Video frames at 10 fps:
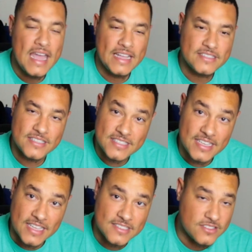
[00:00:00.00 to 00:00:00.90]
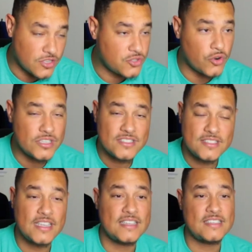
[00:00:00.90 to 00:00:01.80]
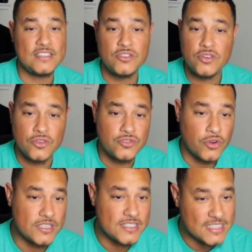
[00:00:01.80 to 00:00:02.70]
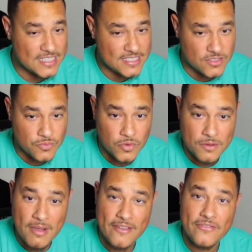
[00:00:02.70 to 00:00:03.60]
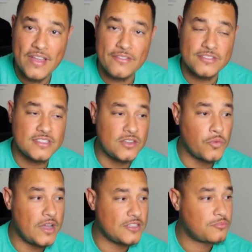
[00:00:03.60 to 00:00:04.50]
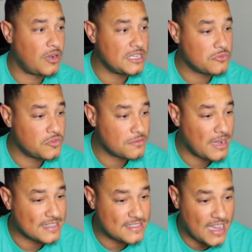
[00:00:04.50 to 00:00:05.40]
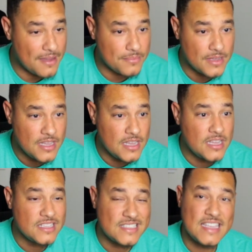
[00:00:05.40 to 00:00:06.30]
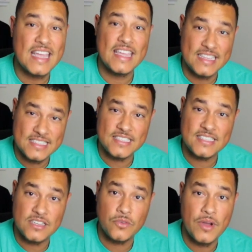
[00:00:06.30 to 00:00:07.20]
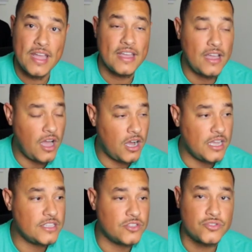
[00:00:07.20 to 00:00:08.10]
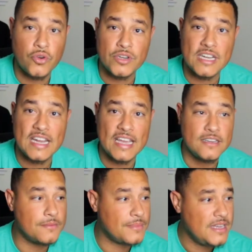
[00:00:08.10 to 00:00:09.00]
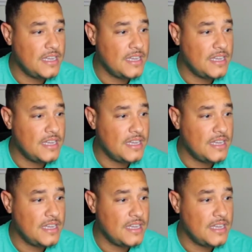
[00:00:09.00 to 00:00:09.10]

It's a 6. It's a Jordan 6, and you know Jordan 6 is one of my favorite silhouettes, probably one of my top second silhouette in the Jordan lineup.